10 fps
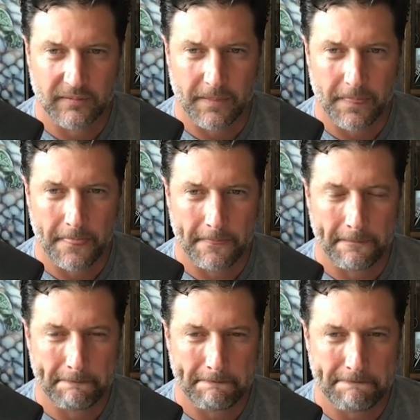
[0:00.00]

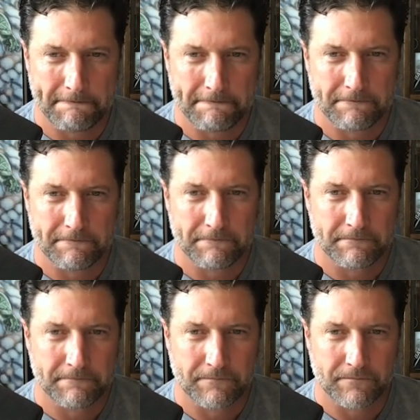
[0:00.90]

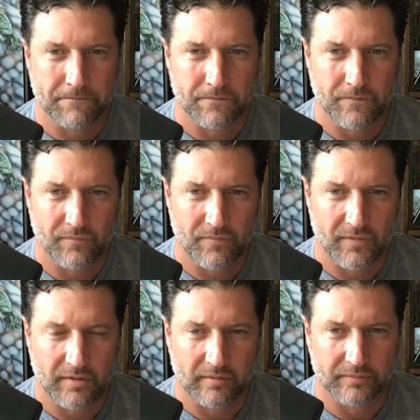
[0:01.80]

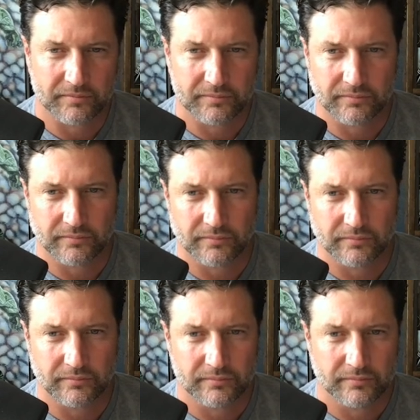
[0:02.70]

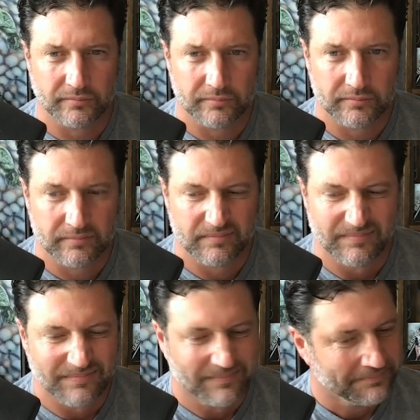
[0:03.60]

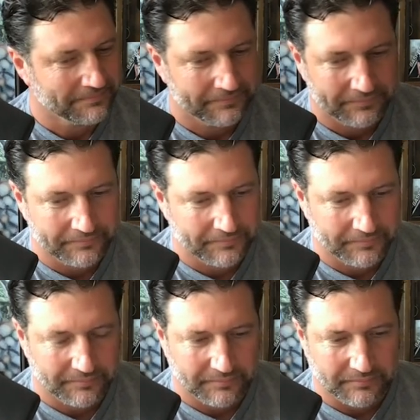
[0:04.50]

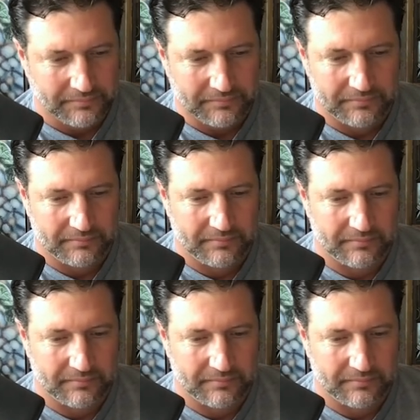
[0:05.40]
The person shown says nothing.